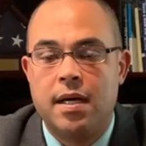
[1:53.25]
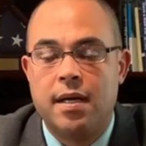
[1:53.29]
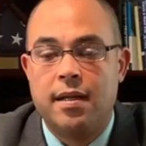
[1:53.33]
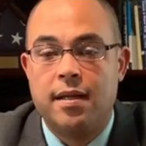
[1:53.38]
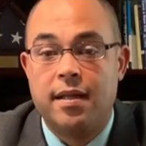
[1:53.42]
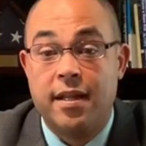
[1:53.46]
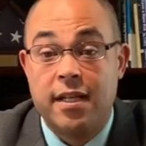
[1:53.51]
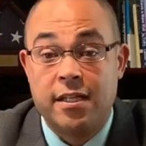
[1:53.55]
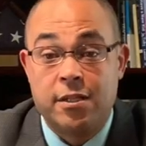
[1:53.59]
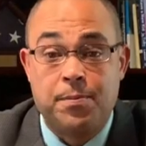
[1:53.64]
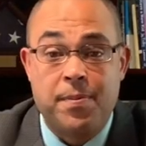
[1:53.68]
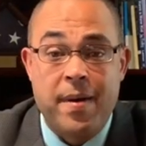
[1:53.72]

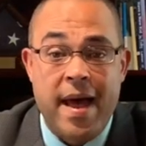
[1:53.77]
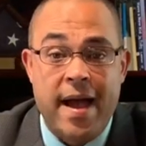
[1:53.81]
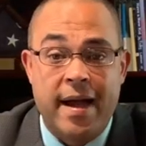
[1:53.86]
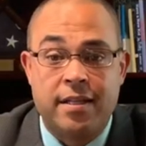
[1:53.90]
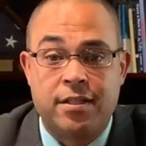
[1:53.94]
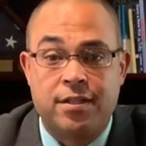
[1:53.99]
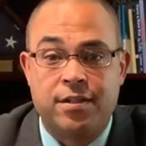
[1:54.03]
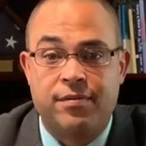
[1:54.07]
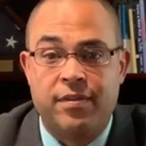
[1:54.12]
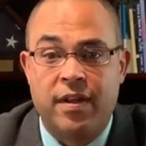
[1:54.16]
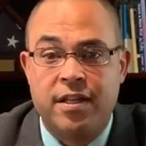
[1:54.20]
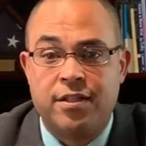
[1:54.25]
This
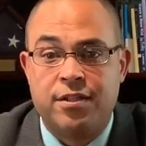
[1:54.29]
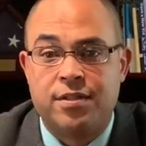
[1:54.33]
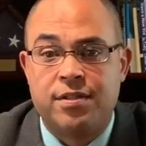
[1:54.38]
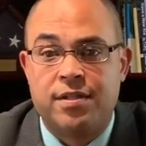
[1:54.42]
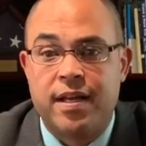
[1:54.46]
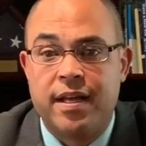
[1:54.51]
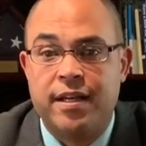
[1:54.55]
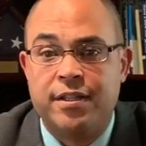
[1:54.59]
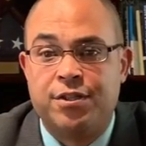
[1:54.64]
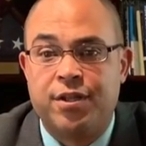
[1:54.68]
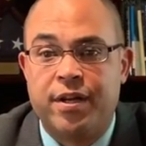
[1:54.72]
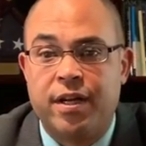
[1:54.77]
package of
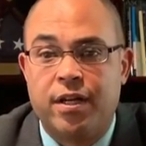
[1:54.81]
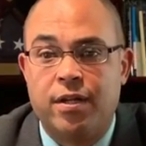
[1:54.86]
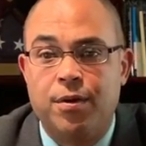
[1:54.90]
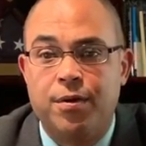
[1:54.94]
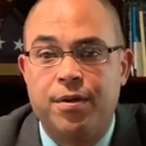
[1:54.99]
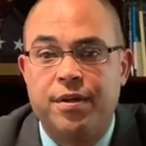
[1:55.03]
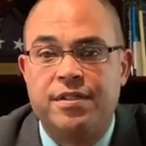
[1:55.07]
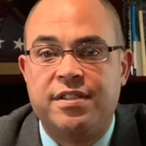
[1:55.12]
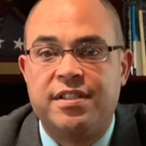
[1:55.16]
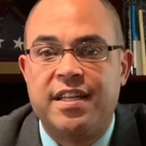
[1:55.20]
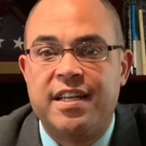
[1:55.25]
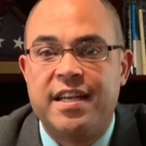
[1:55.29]
legislation
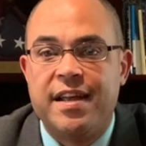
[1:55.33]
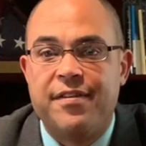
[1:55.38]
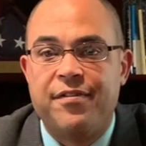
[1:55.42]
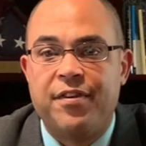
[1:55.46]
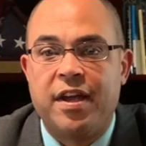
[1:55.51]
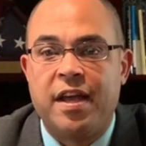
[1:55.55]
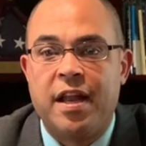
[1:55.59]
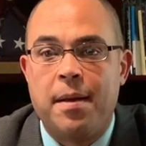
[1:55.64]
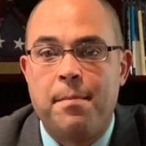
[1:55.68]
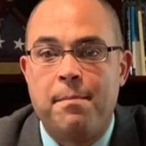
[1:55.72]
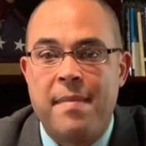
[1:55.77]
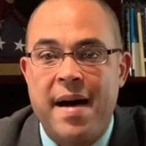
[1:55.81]
included
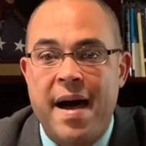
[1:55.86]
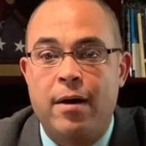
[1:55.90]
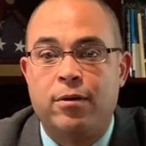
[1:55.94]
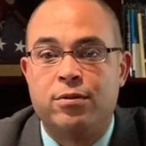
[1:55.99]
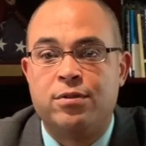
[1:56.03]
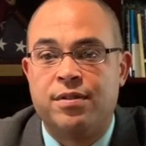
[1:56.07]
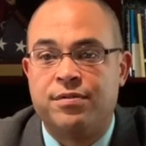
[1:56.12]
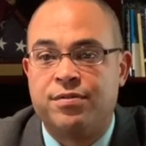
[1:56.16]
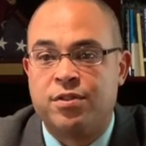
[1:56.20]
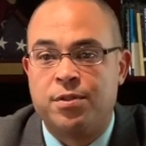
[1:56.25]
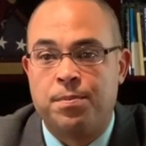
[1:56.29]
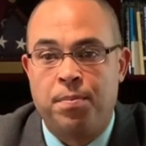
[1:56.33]
significant amounts
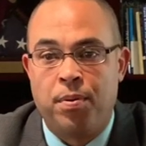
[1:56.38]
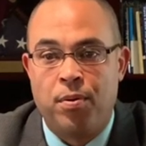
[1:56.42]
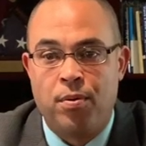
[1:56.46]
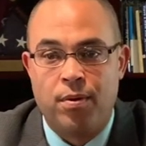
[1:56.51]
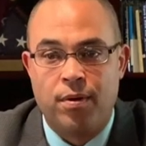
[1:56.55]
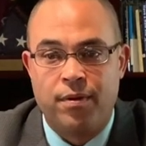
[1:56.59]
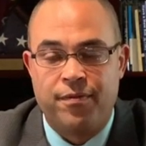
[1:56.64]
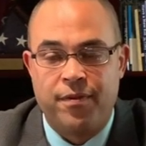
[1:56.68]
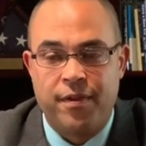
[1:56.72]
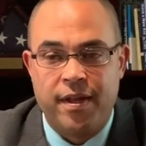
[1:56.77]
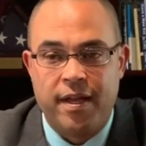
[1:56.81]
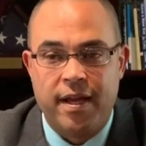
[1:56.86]
of
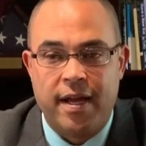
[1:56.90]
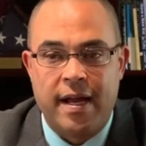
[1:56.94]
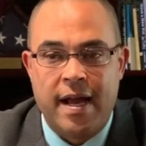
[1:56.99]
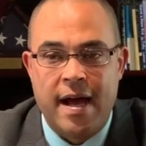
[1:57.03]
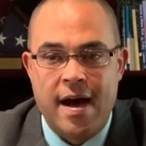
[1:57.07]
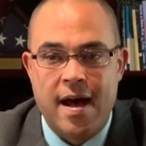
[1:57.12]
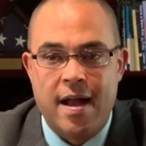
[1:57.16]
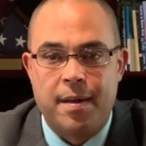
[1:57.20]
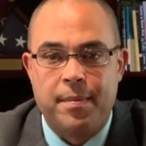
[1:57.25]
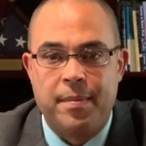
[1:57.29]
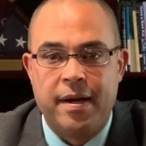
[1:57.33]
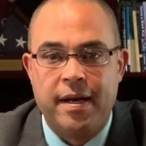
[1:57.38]
support for the
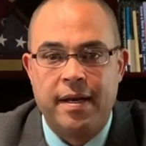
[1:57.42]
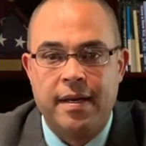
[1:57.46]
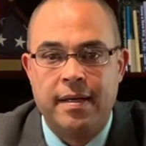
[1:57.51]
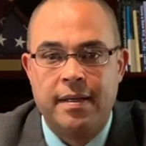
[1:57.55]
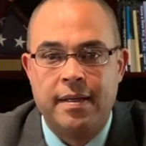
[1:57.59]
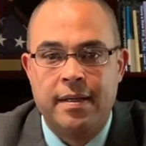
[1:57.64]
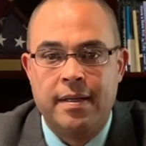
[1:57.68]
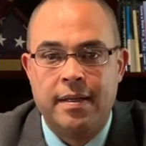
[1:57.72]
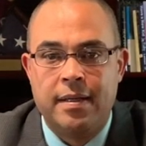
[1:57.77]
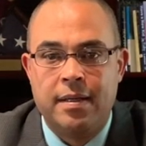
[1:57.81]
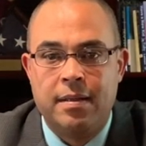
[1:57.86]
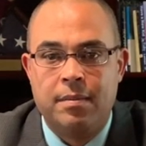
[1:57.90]
economy,
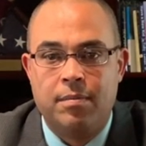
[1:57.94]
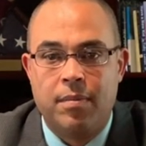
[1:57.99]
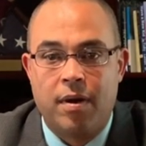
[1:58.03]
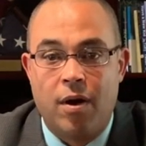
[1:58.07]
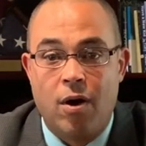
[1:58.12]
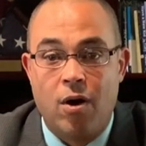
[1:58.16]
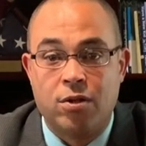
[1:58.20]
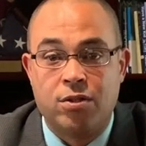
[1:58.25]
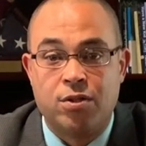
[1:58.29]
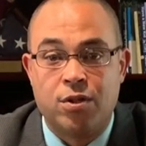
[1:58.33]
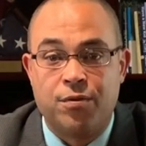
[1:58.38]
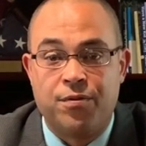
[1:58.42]
but
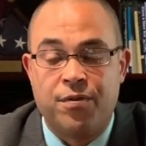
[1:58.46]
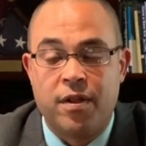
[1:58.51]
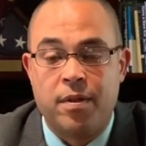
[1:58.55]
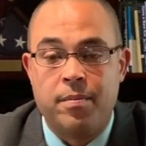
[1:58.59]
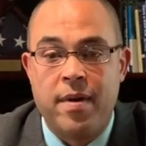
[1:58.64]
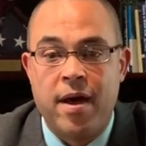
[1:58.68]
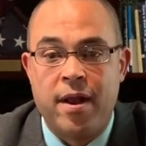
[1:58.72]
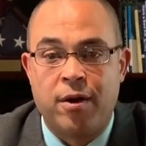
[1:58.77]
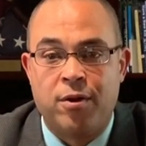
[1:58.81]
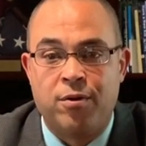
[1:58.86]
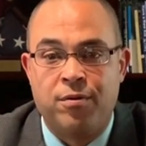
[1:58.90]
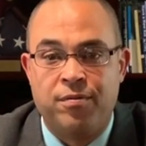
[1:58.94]
also for the
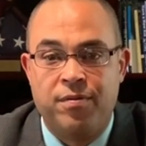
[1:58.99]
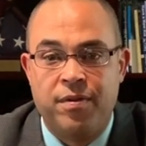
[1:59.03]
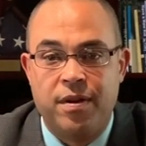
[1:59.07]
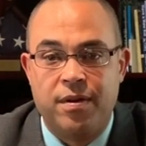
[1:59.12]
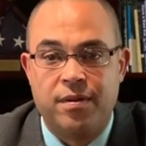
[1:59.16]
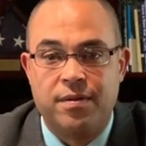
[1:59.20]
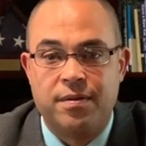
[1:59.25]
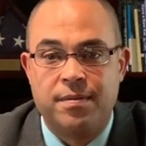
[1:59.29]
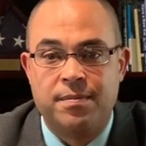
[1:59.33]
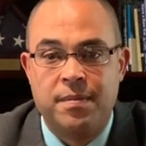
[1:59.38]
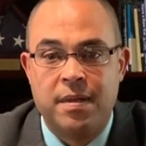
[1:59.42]
medical field.